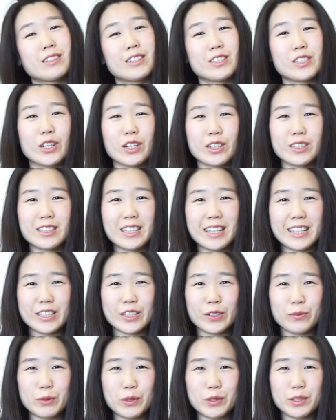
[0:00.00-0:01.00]
your online
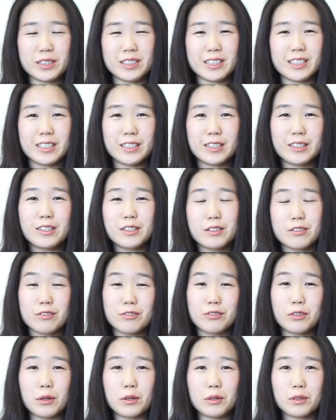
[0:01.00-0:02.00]
community
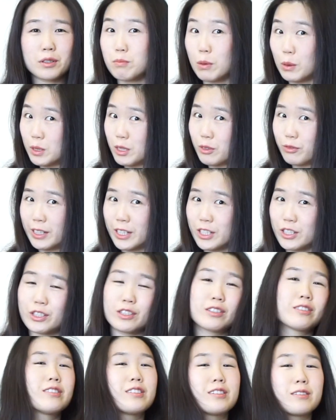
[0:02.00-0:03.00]
for
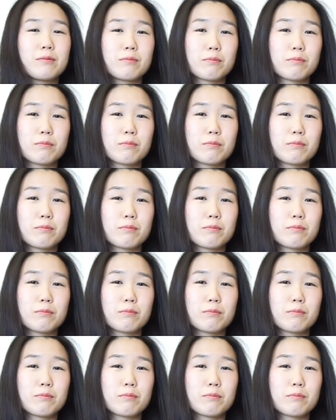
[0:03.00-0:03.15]
motivation,